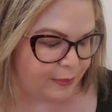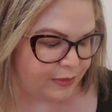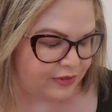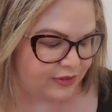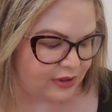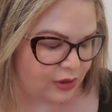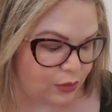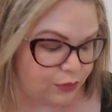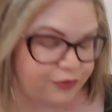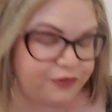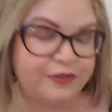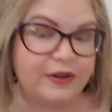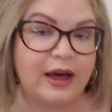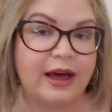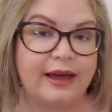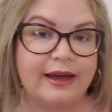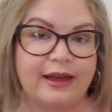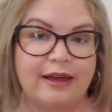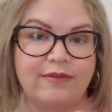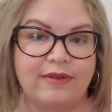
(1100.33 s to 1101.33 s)
episode
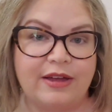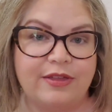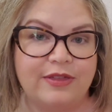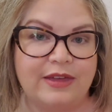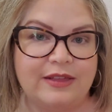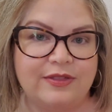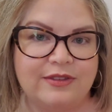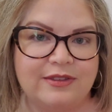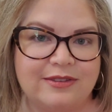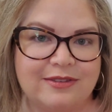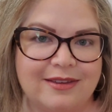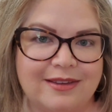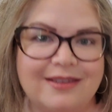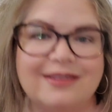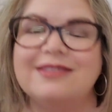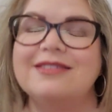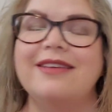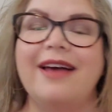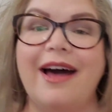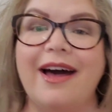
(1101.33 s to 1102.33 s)
five, I think this
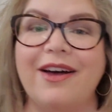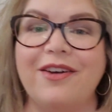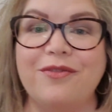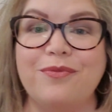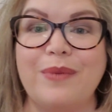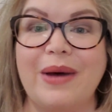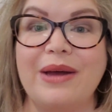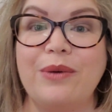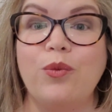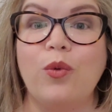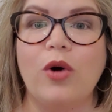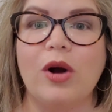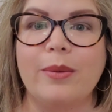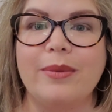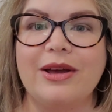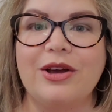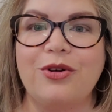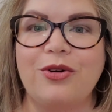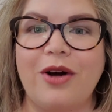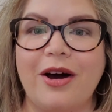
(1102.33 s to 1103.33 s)
is, of my
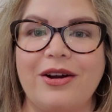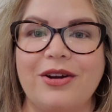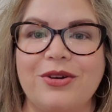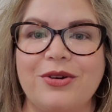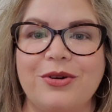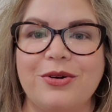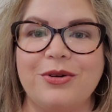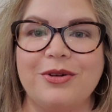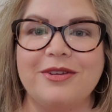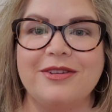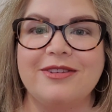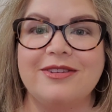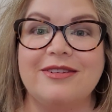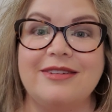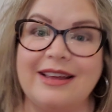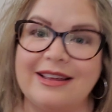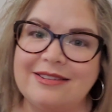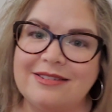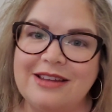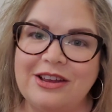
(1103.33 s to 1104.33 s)
Warming Chronicles
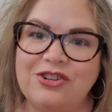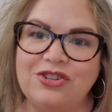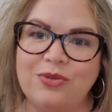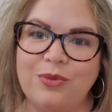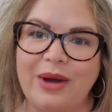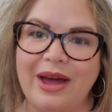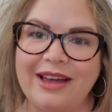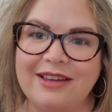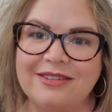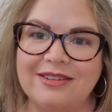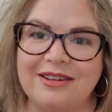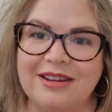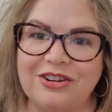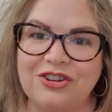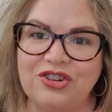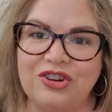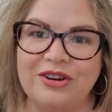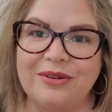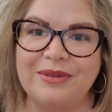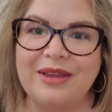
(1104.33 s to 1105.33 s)
Destination Wax
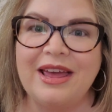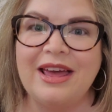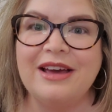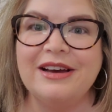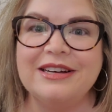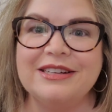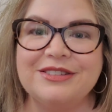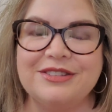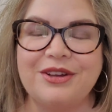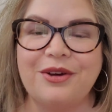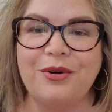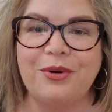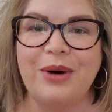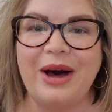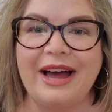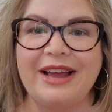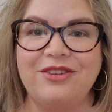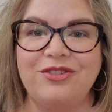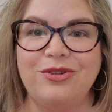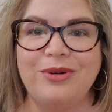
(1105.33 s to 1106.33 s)
Edition.
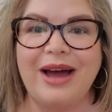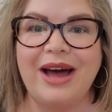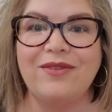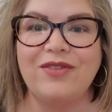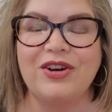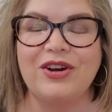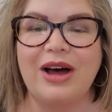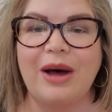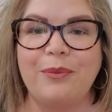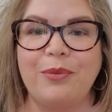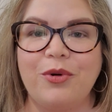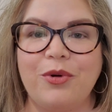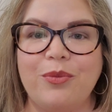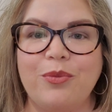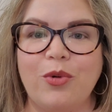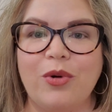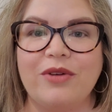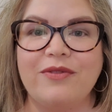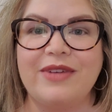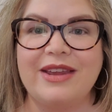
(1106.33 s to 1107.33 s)
So I do have a couple
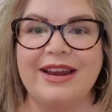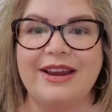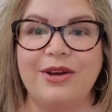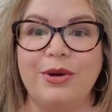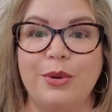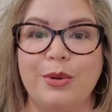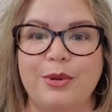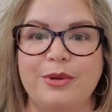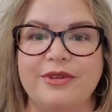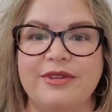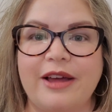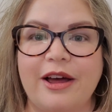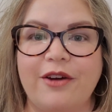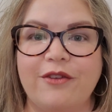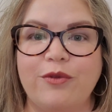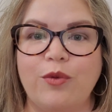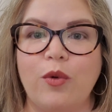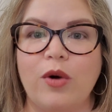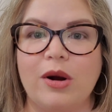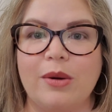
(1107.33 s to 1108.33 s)
more videos
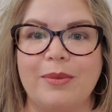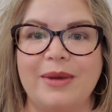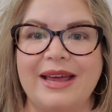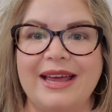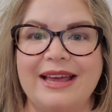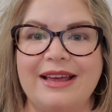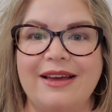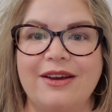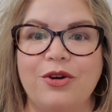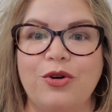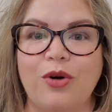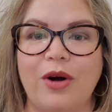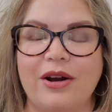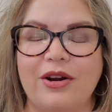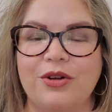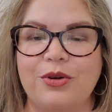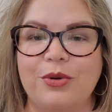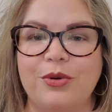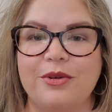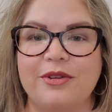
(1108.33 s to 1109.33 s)
of Warming
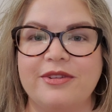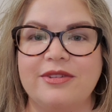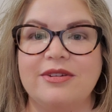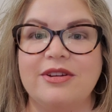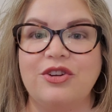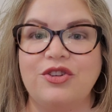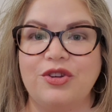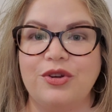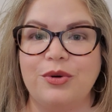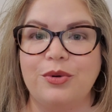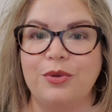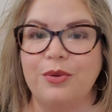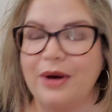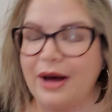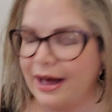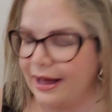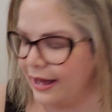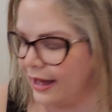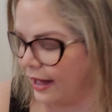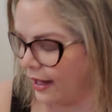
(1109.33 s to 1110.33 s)
Chronicles to do.
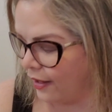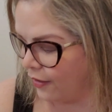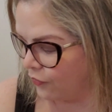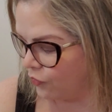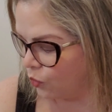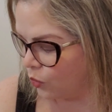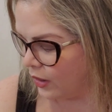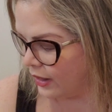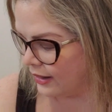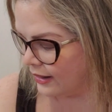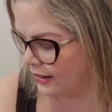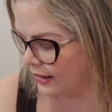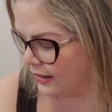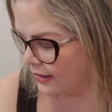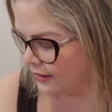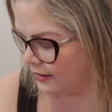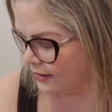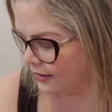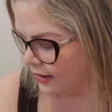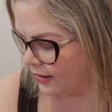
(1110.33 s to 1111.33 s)
I have one
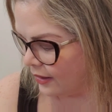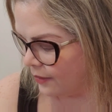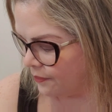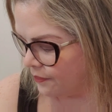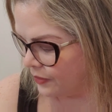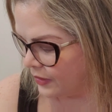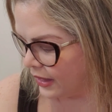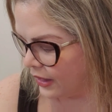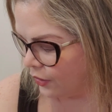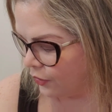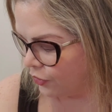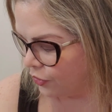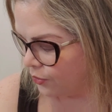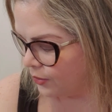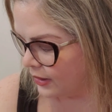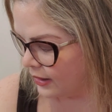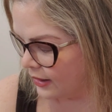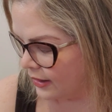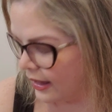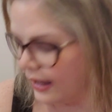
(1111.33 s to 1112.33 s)
in um,
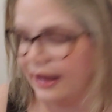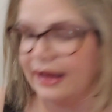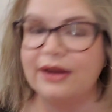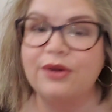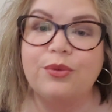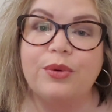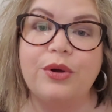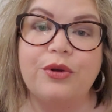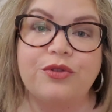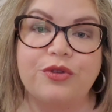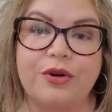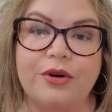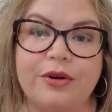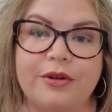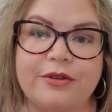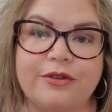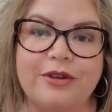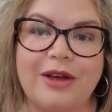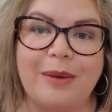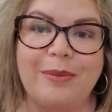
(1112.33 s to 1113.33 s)
L3 and Rose
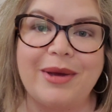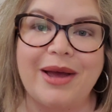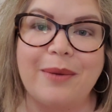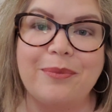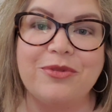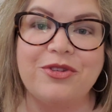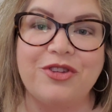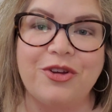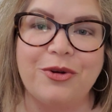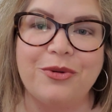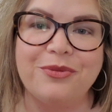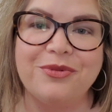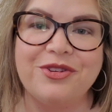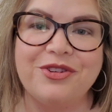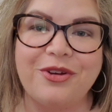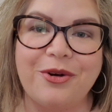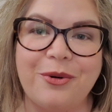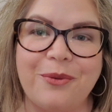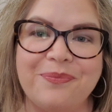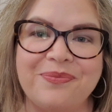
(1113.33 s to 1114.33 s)
Girls coming up soon.
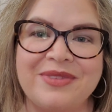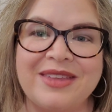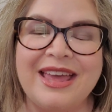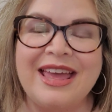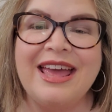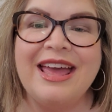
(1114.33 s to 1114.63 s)
So